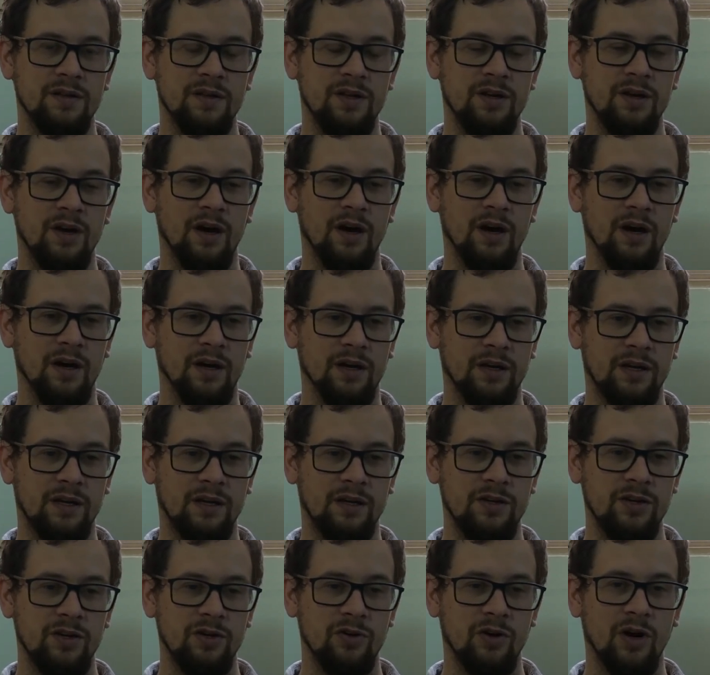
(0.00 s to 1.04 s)

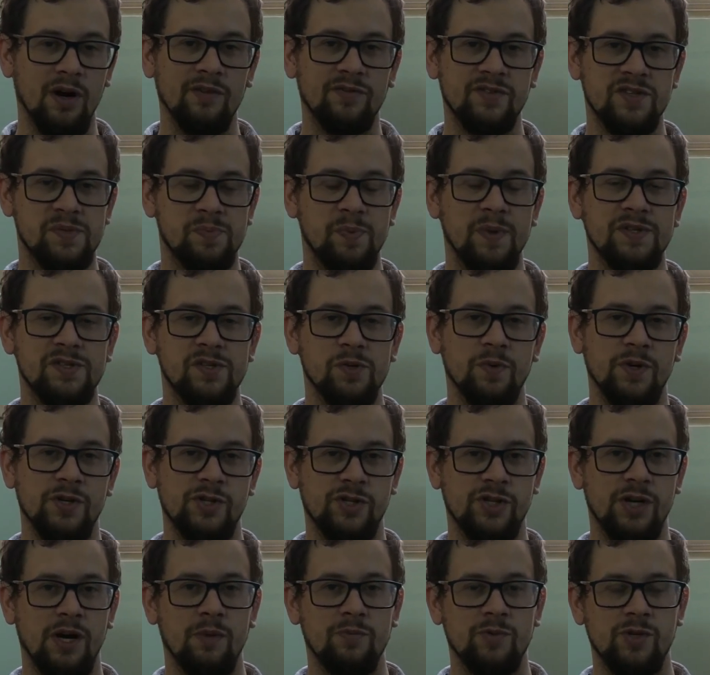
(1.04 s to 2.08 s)
you don't have to spend so much
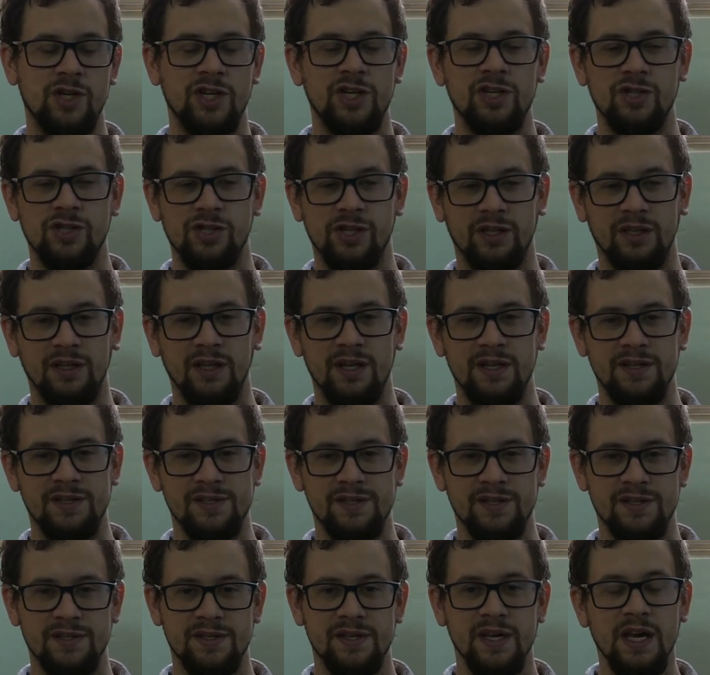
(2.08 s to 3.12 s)
time changing
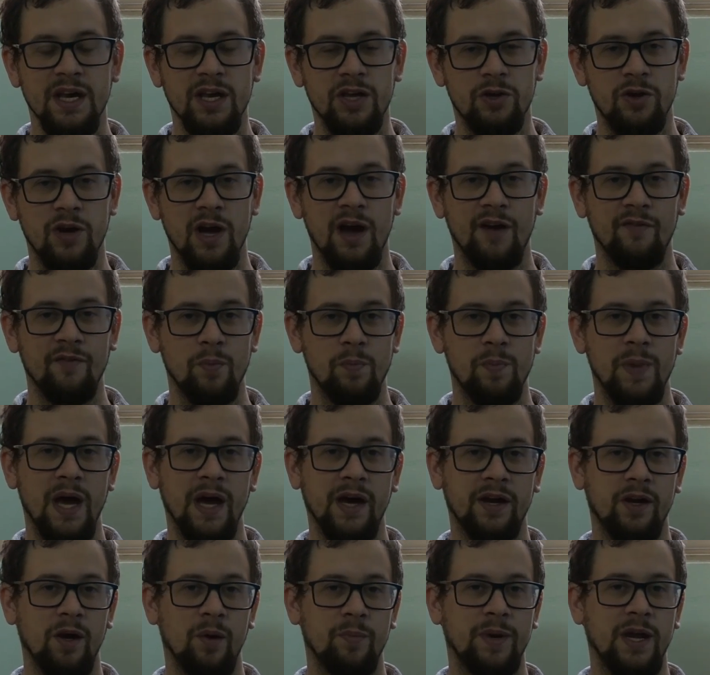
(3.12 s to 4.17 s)
lenses. You have a
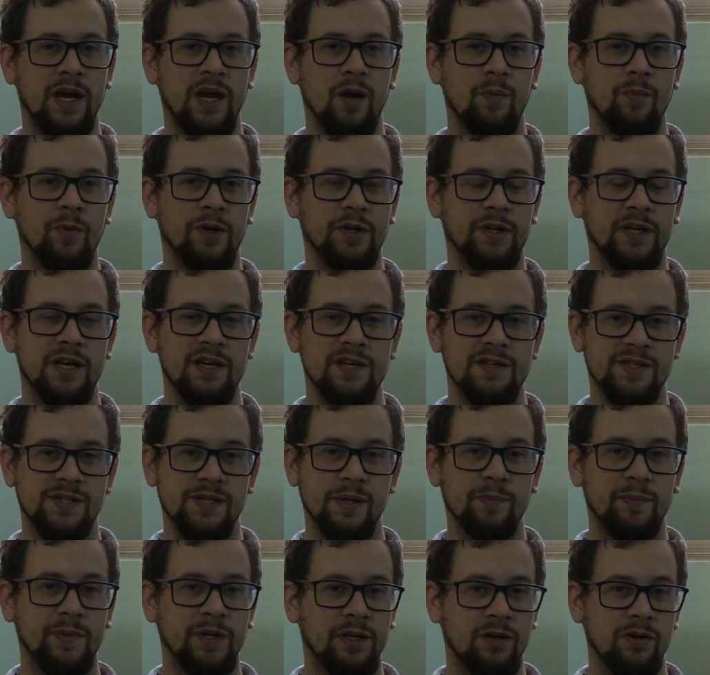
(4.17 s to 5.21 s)
backup camera in case
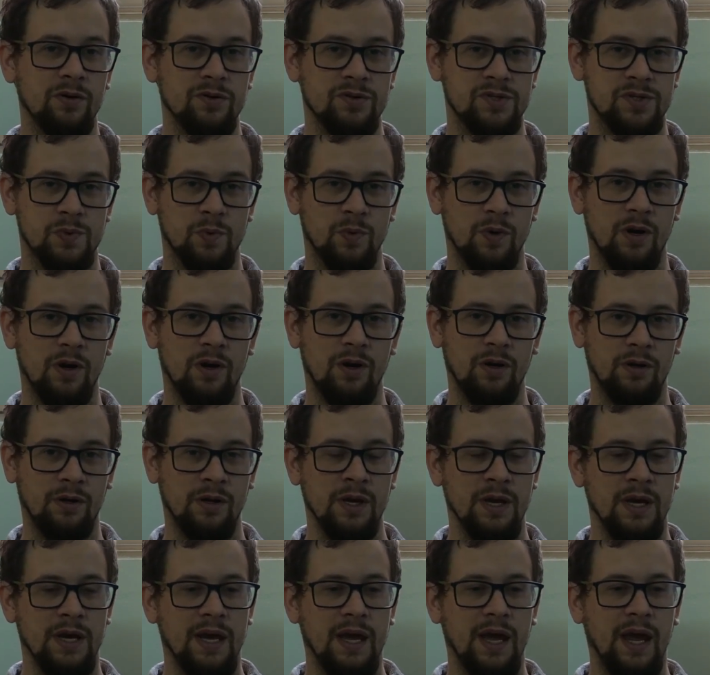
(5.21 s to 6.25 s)
something goes wrong.
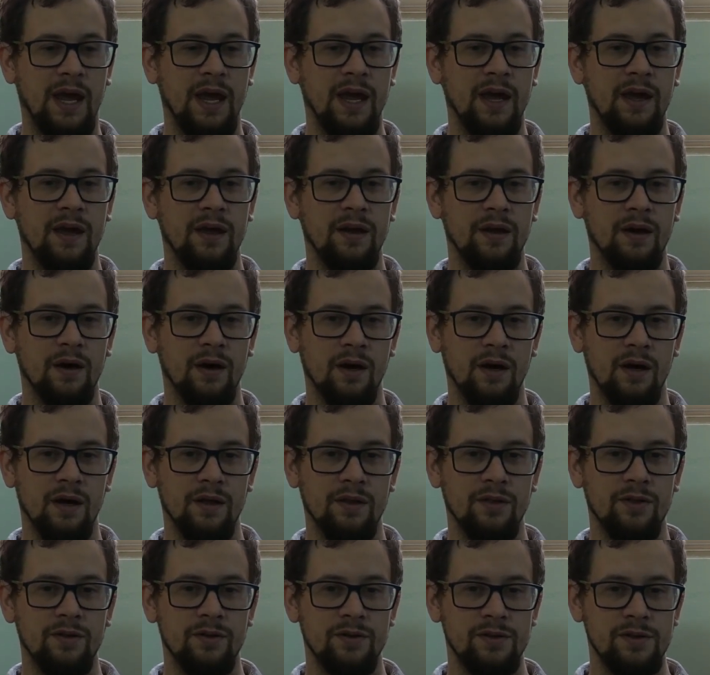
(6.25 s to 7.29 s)
And,
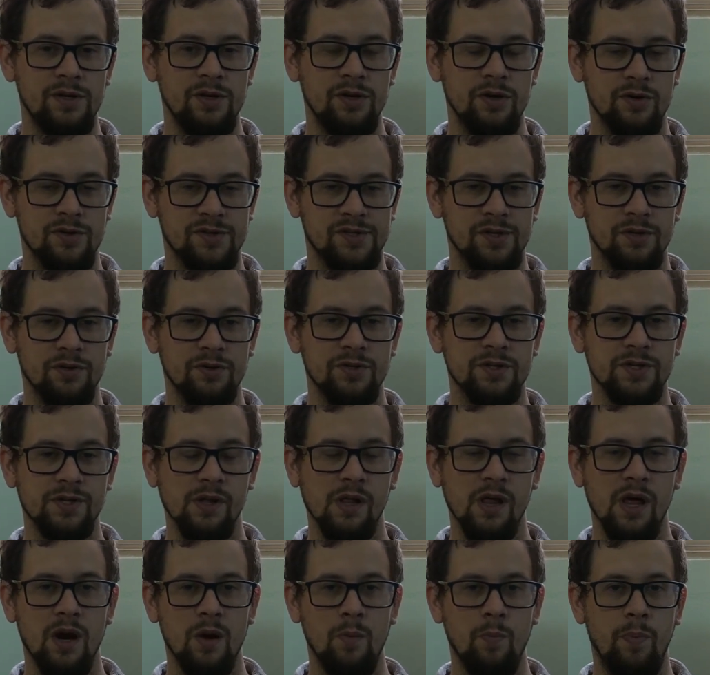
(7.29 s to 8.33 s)
you know, so there's a
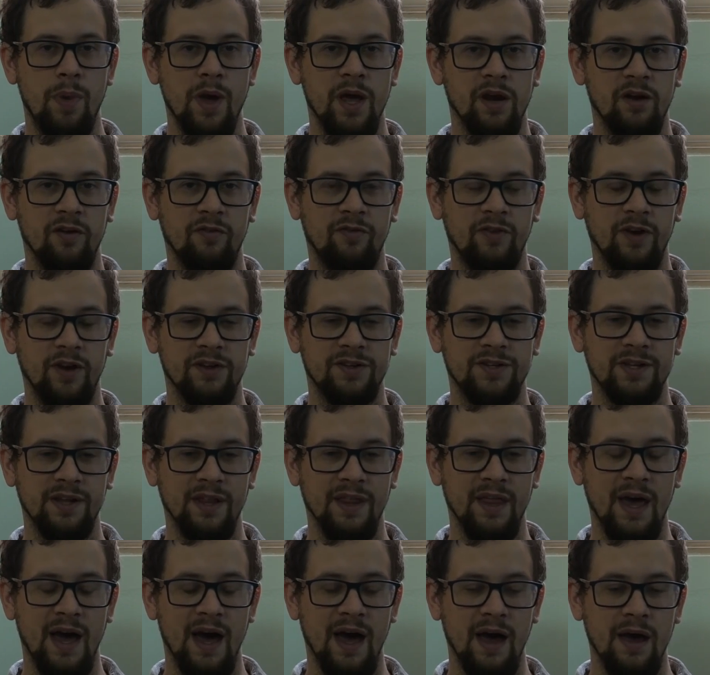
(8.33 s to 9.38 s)
lot of benefit to
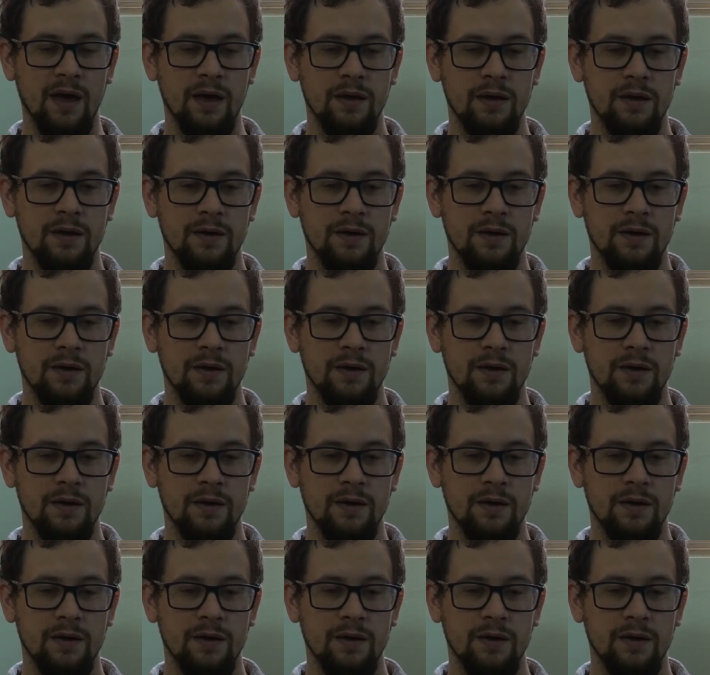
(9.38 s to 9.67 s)
that.